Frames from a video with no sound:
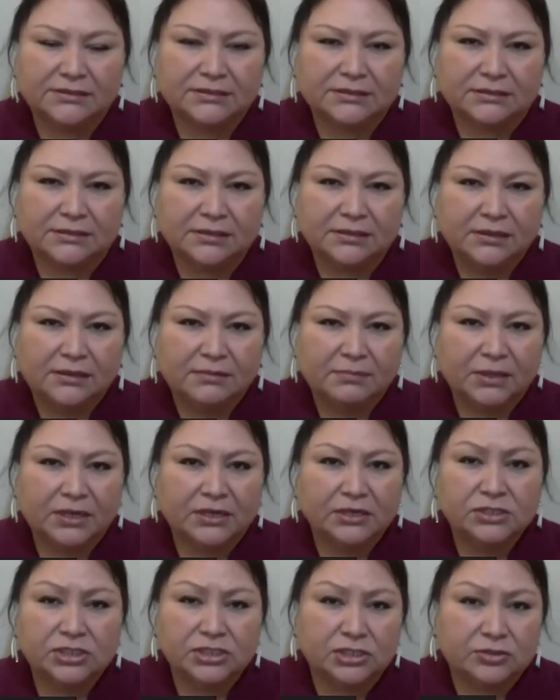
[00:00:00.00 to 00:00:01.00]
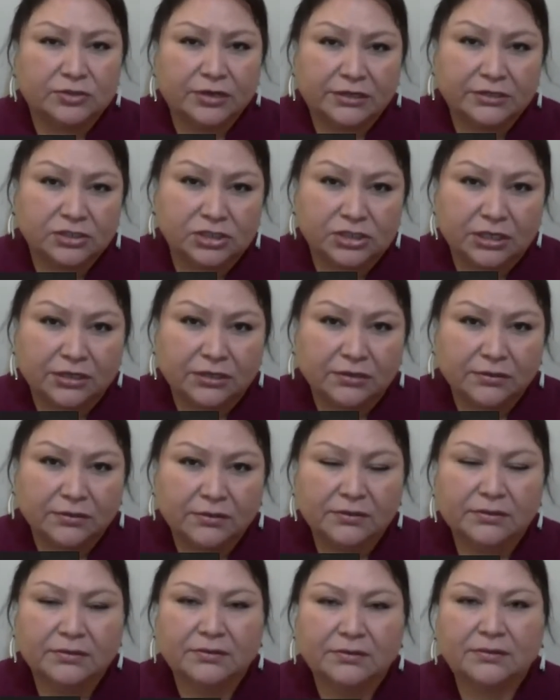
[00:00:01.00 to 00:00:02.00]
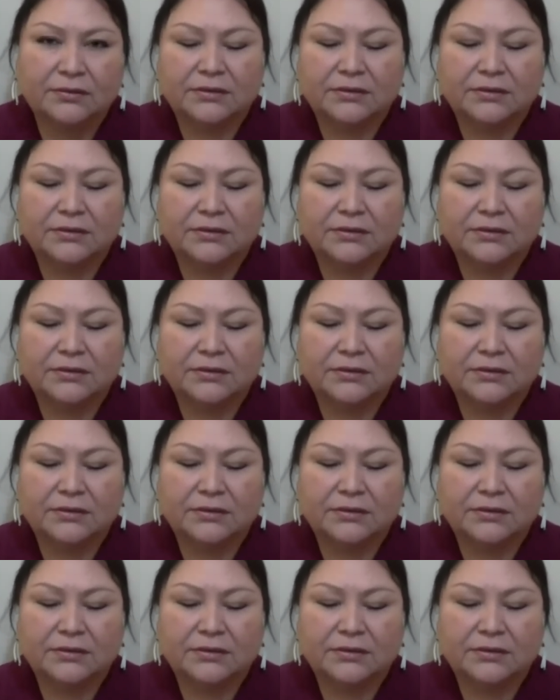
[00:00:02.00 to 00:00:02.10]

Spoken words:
I said, because she's transgender?